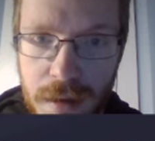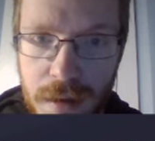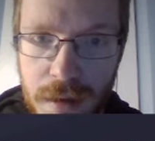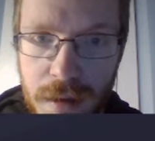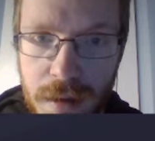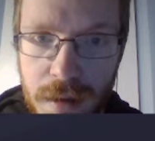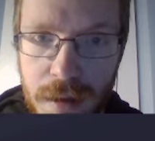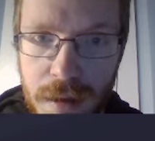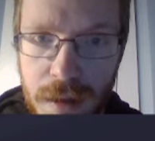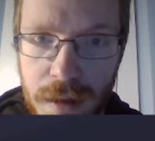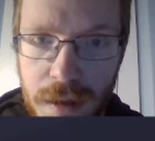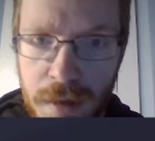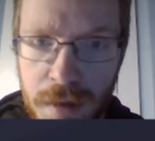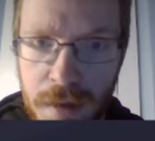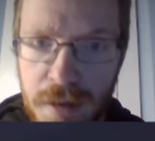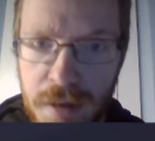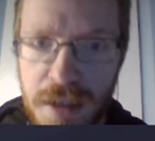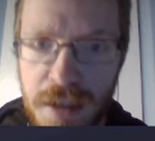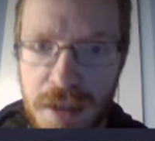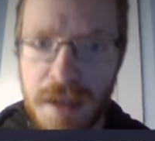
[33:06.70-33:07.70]
It is
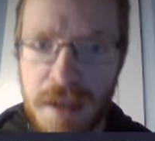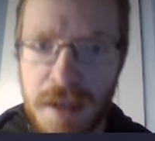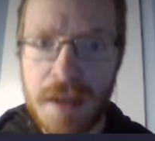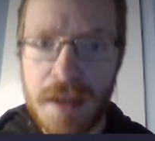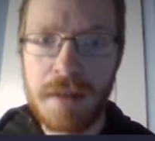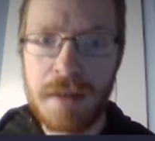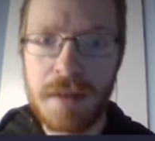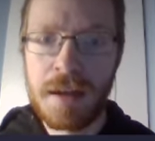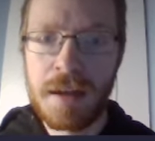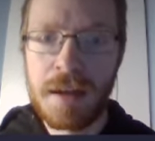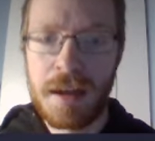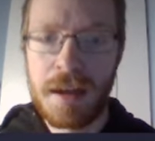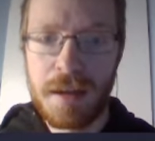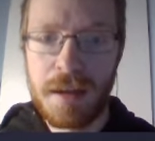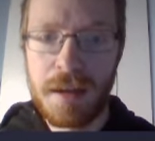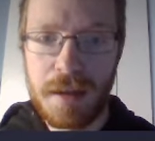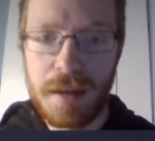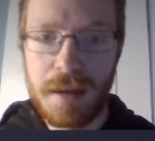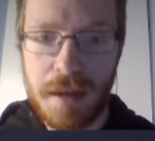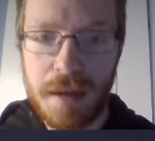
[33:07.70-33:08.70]
Chile, okay.
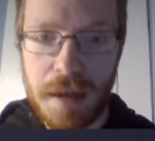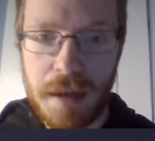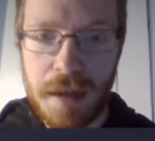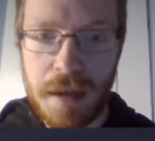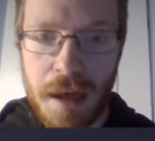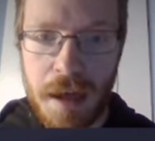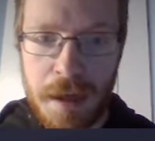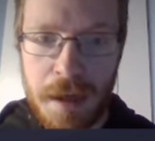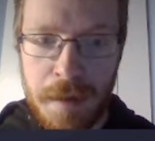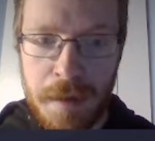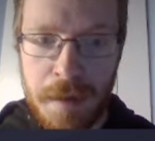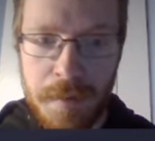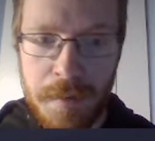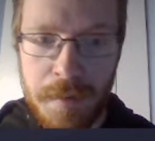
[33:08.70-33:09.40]
Um,